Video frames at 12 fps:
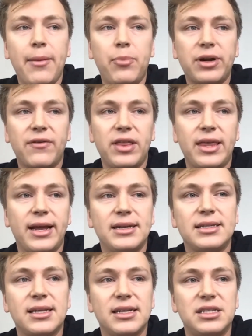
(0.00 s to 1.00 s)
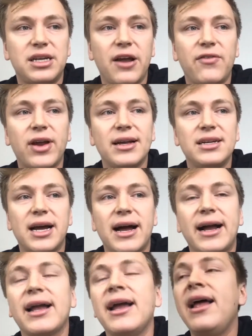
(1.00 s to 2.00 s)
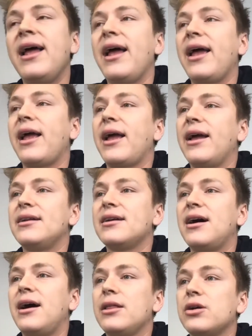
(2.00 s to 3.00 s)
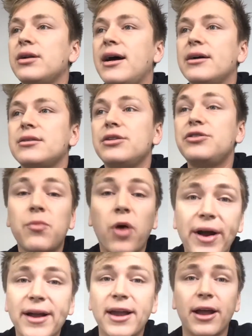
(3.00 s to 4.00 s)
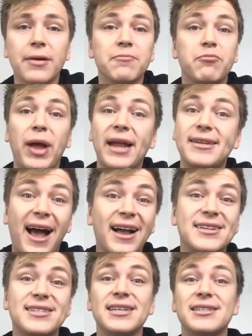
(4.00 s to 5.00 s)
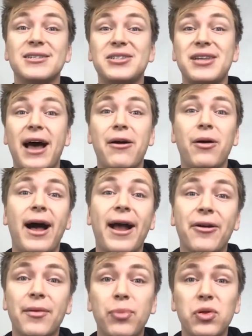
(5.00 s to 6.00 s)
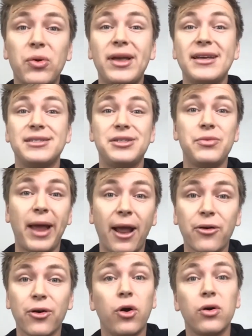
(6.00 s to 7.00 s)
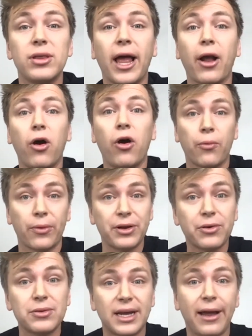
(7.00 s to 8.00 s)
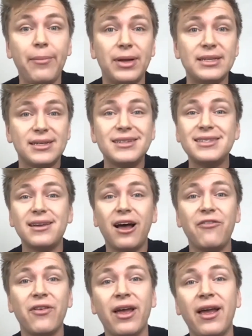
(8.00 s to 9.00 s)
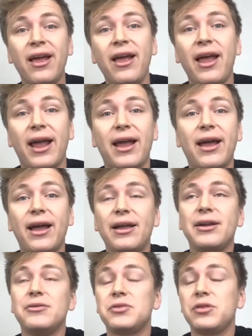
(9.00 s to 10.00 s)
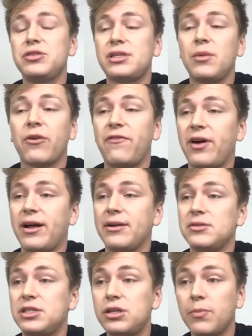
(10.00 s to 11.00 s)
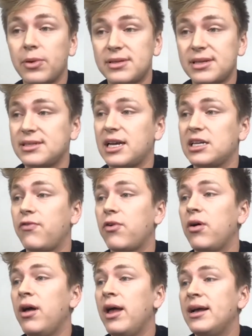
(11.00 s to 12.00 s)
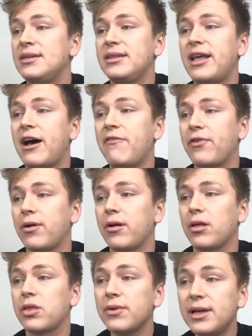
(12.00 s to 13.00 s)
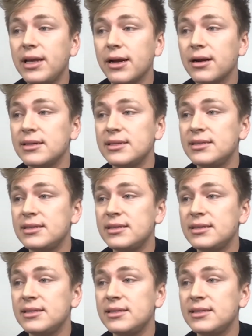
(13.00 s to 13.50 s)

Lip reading: put everything into the shaved ice shack, and learned how to do marketing, pay taxes, hire employees, do payroll, like all real type business stuff. And it was really super fun. It was super successful. Did that for 3 years